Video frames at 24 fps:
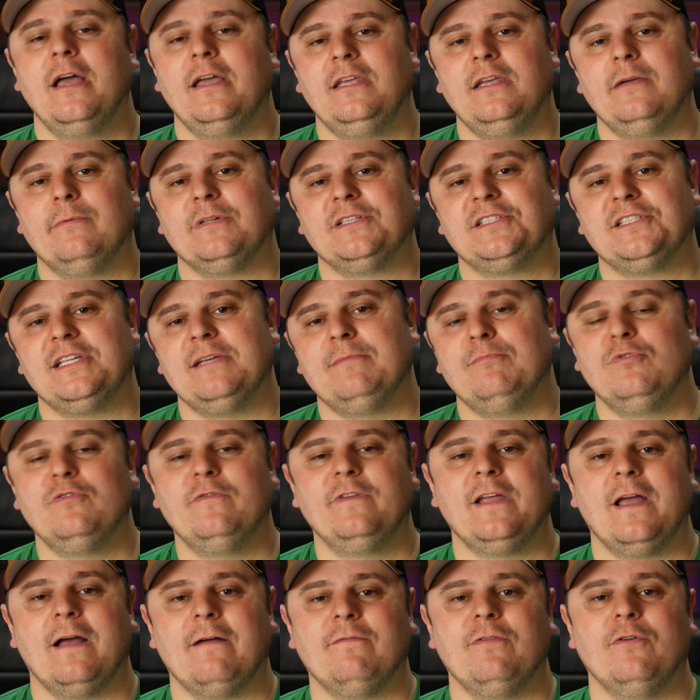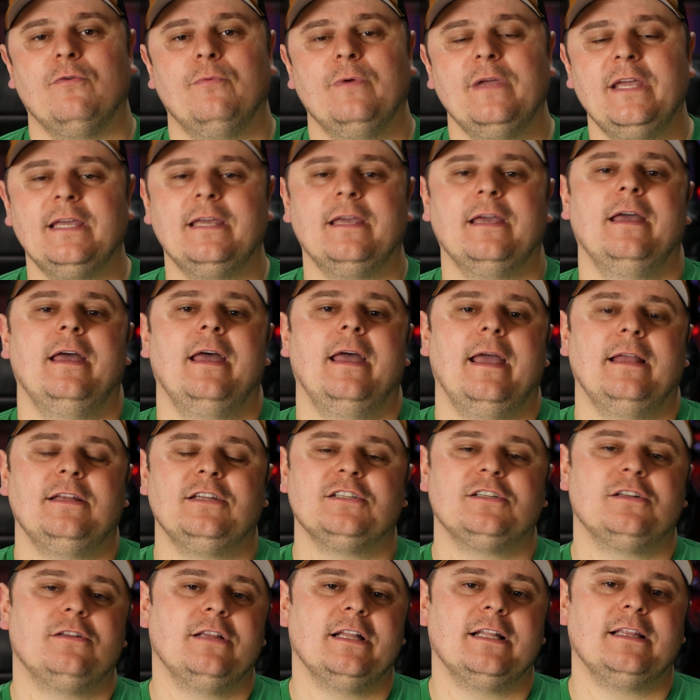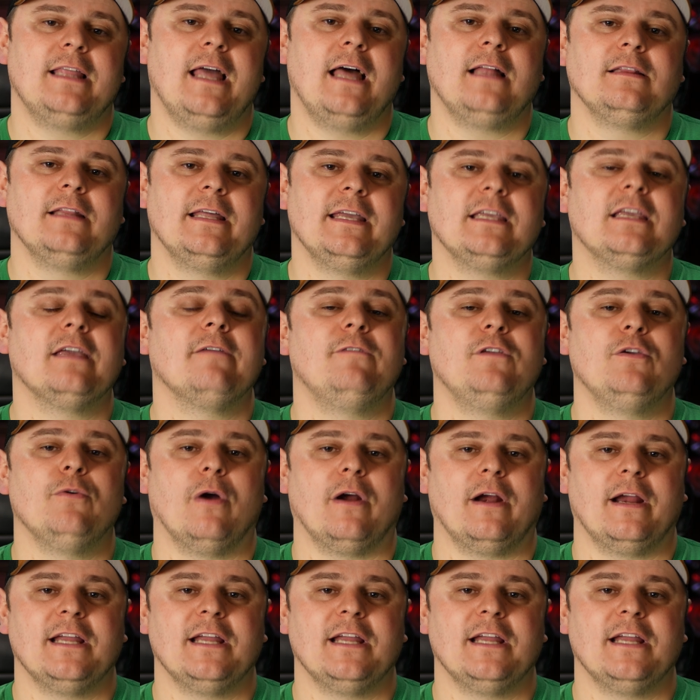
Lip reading: you will see Movie of the Week. Just click that link if you are